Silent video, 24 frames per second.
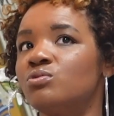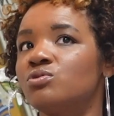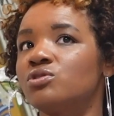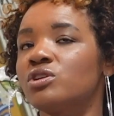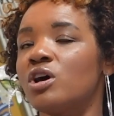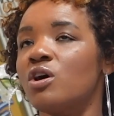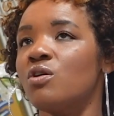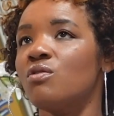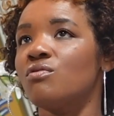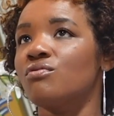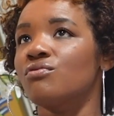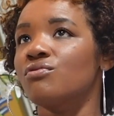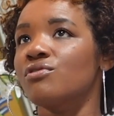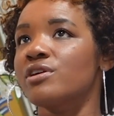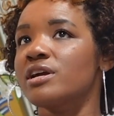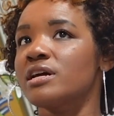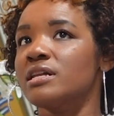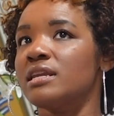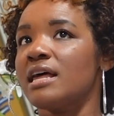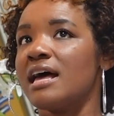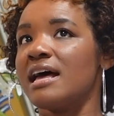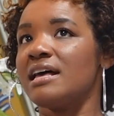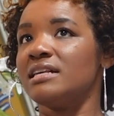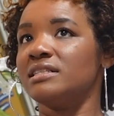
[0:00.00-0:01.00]
don't
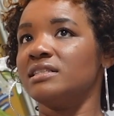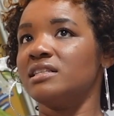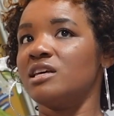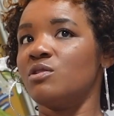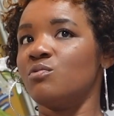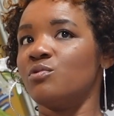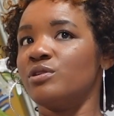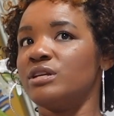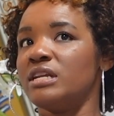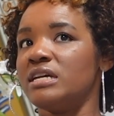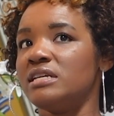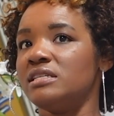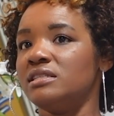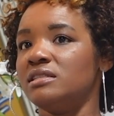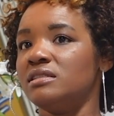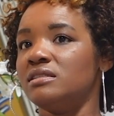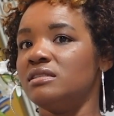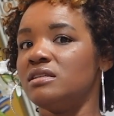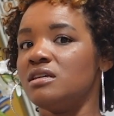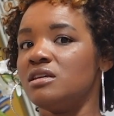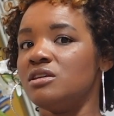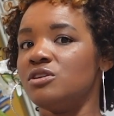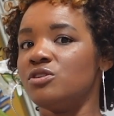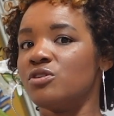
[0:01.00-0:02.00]
realize that when they
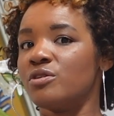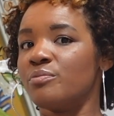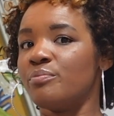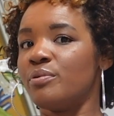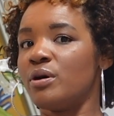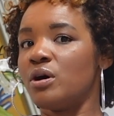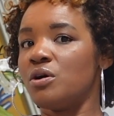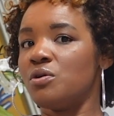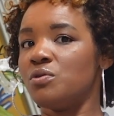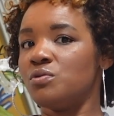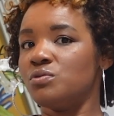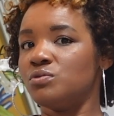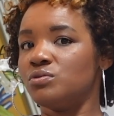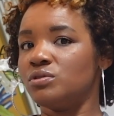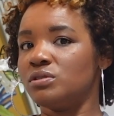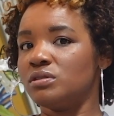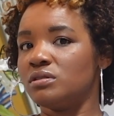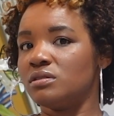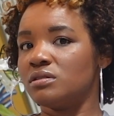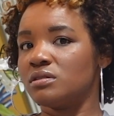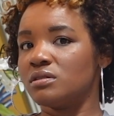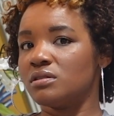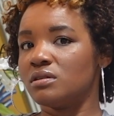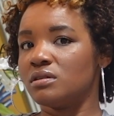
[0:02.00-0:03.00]
see your
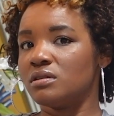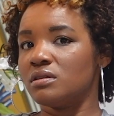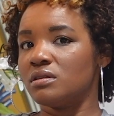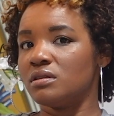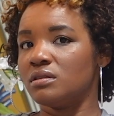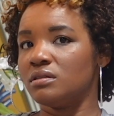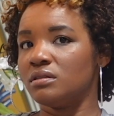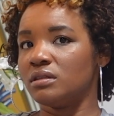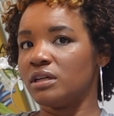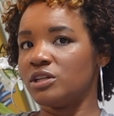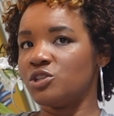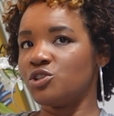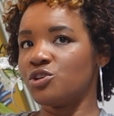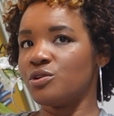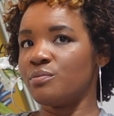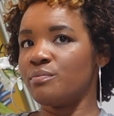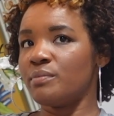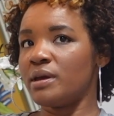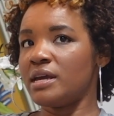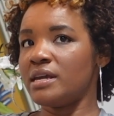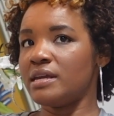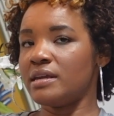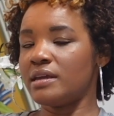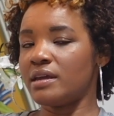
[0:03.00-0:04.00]
posts that you're
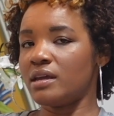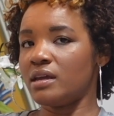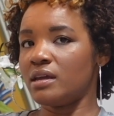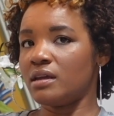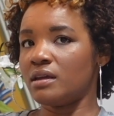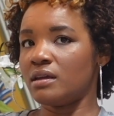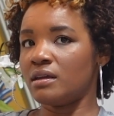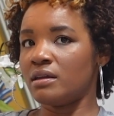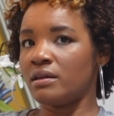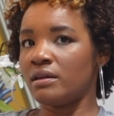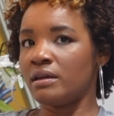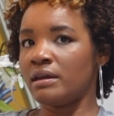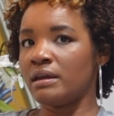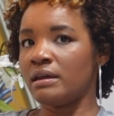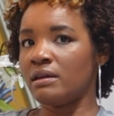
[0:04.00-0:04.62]
making,